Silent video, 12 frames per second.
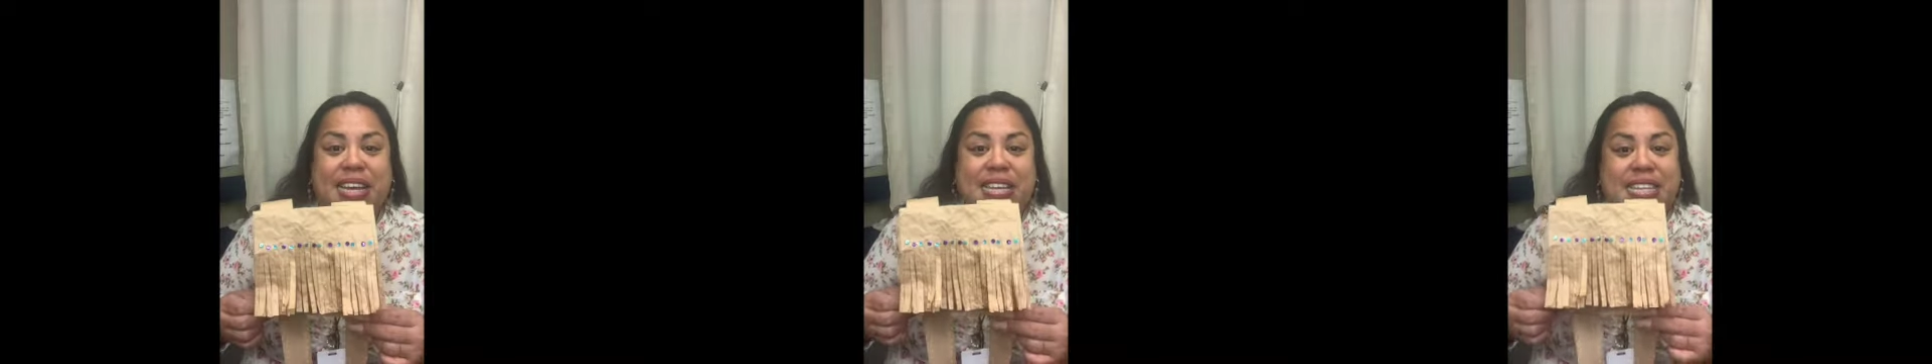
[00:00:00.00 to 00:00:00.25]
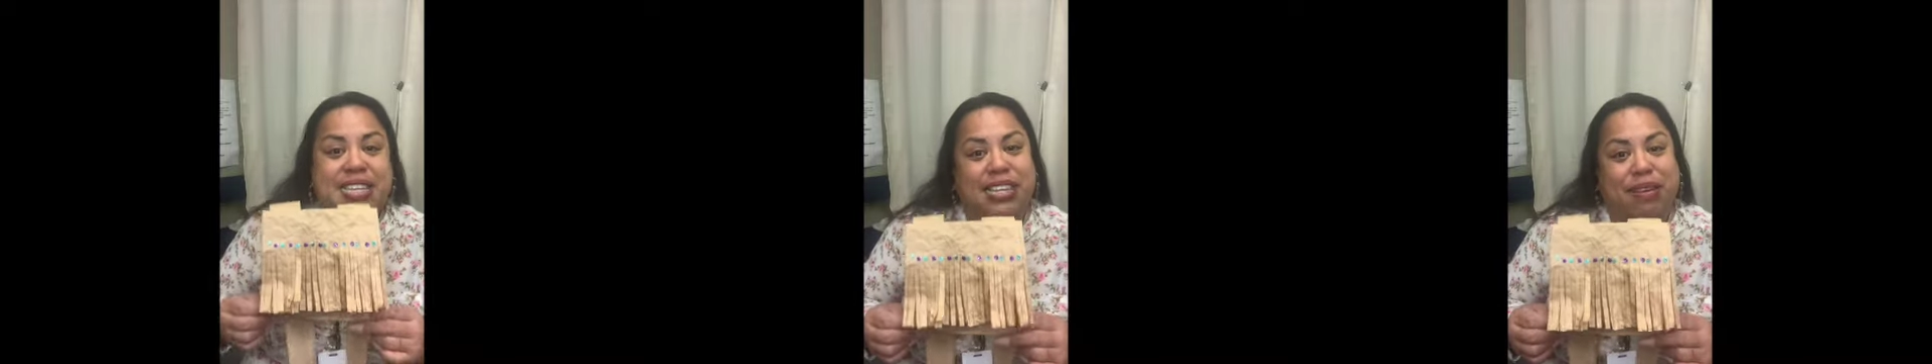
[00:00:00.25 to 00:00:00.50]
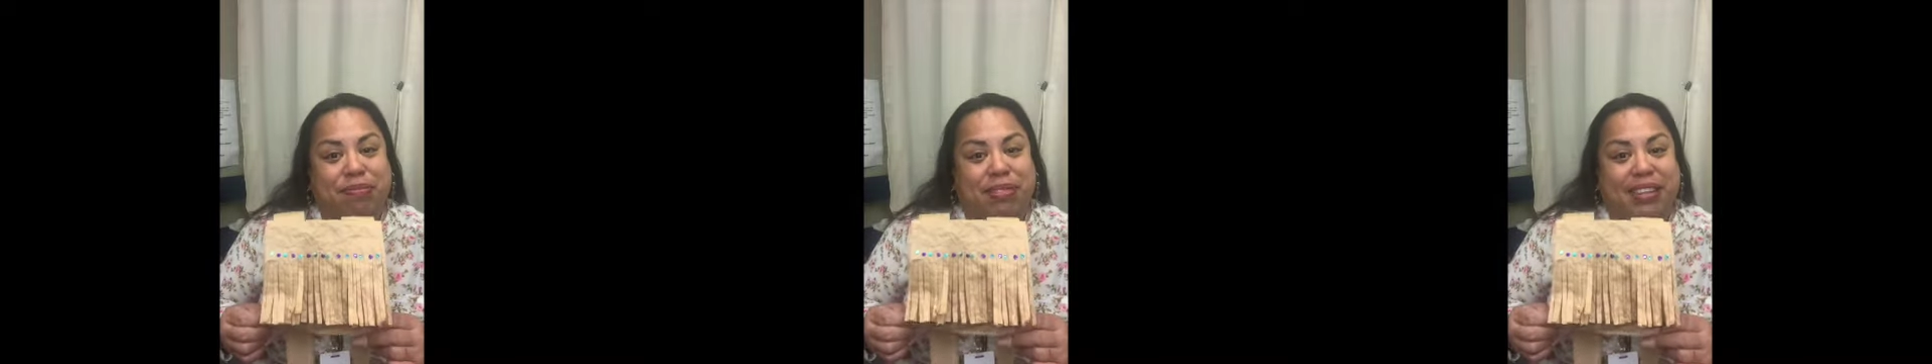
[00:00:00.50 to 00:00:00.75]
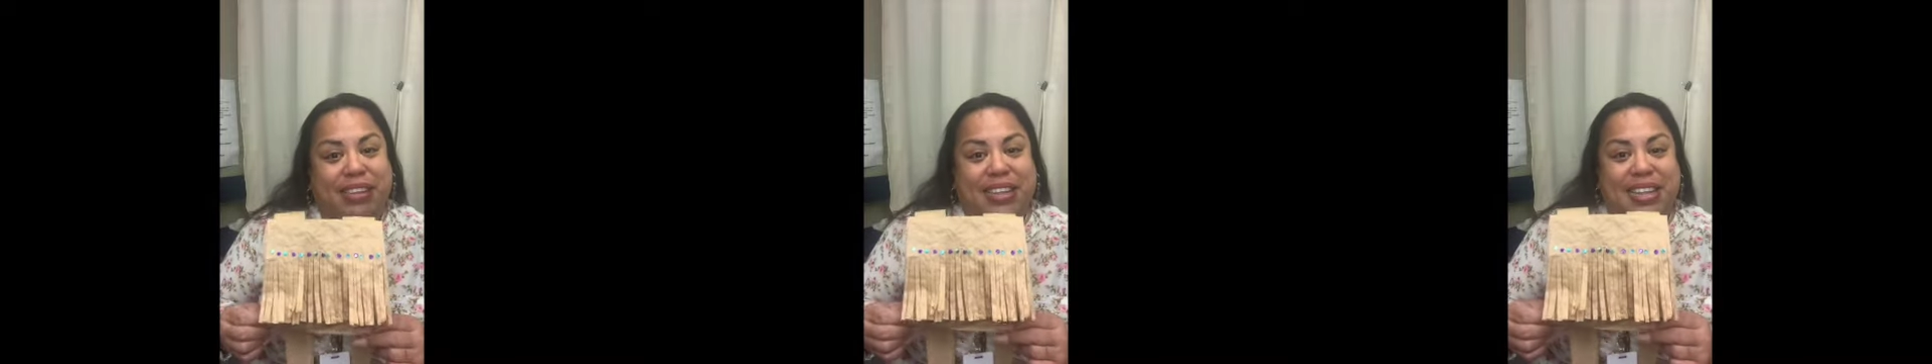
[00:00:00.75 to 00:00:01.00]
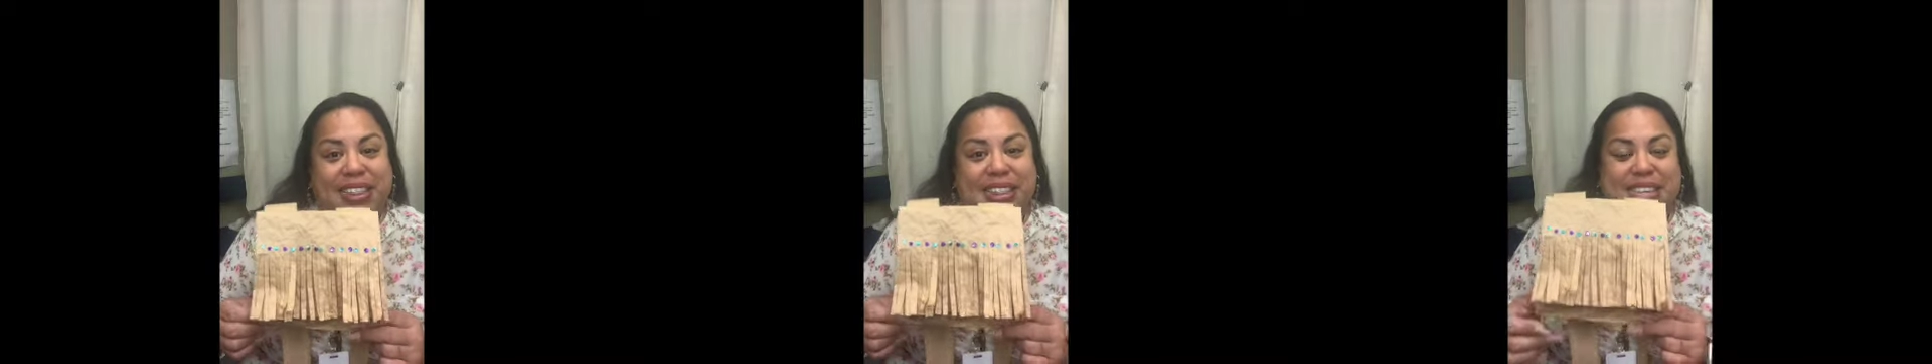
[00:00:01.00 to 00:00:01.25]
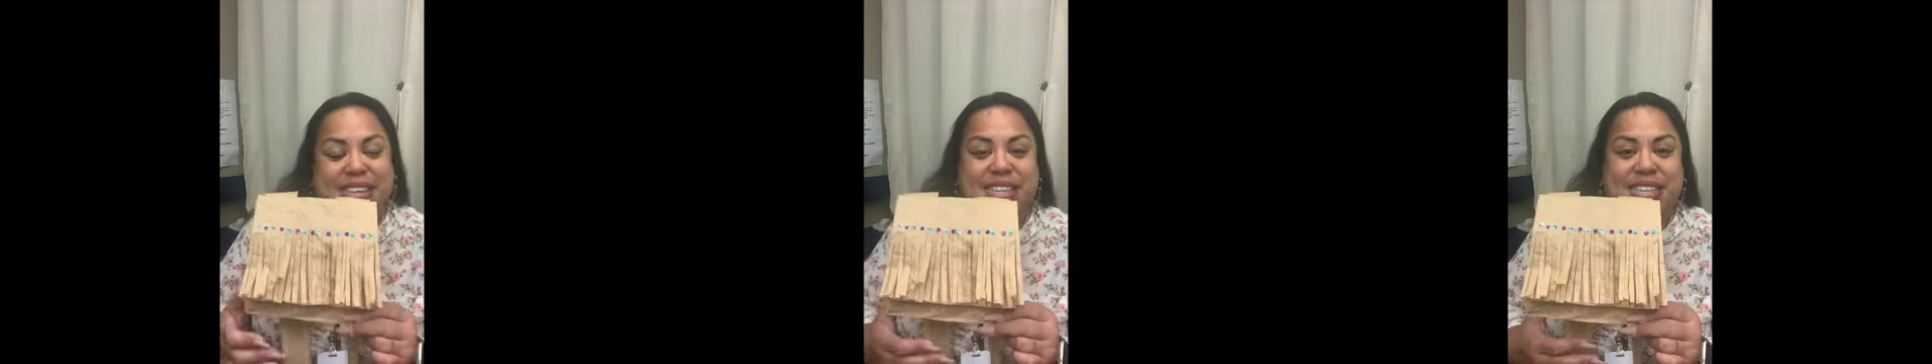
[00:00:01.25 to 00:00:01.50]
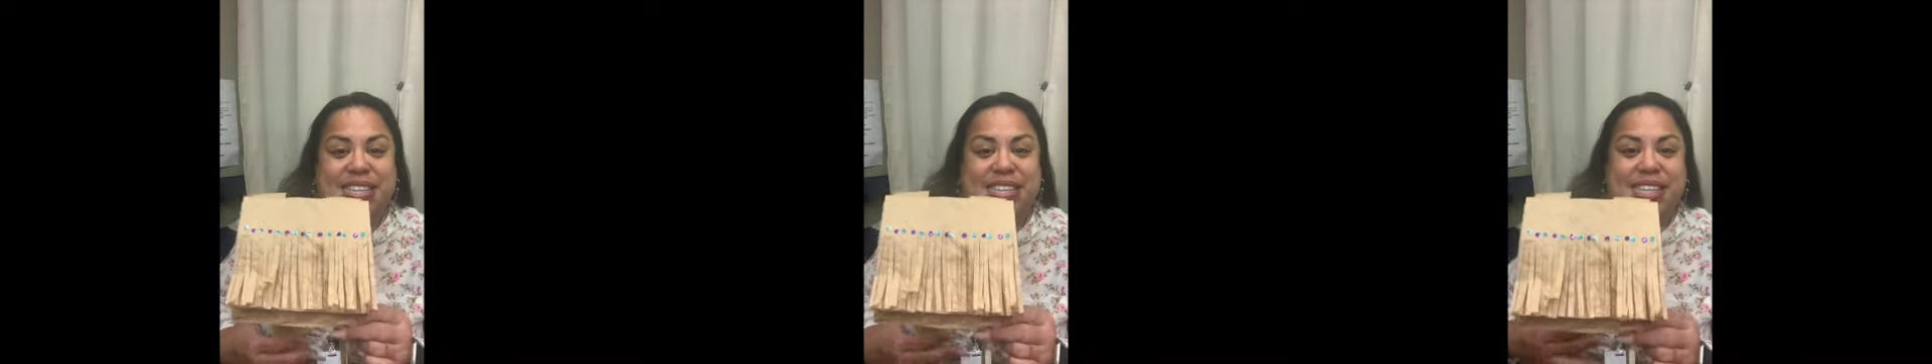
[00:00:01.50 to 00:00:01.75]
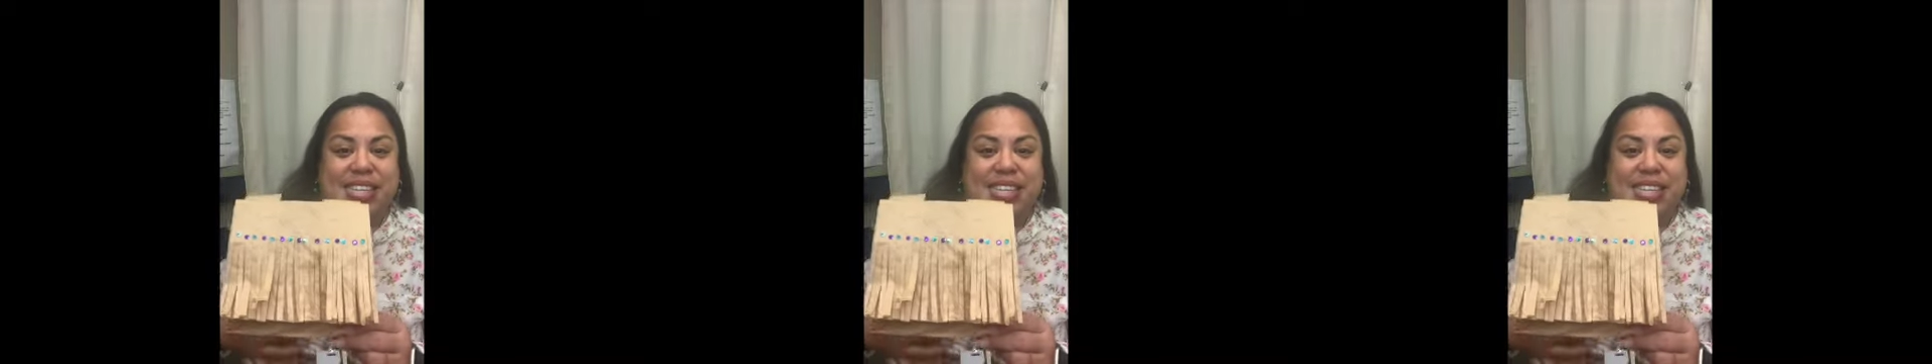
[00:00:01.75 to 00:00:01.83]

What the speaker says: something like this.